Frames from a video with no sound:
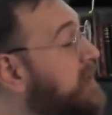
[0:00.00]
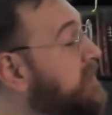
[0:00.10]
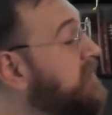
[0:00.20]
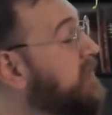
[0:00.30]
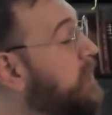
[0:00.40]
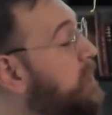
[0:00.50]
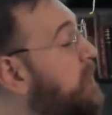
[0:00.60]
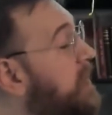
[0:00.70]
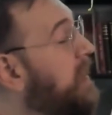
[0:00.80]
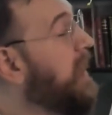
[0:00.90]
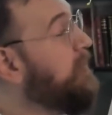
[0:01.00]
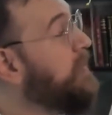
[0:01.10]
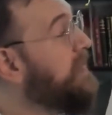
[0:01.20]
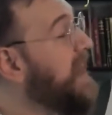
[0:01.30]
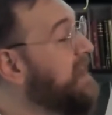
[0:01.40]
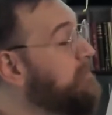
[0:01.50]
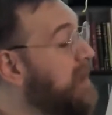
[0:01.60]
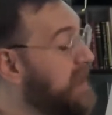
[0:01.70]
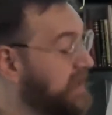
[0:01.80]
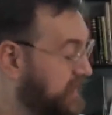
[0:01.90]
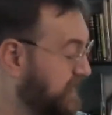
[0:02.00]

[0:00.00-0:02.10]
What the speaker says: So with that in mind,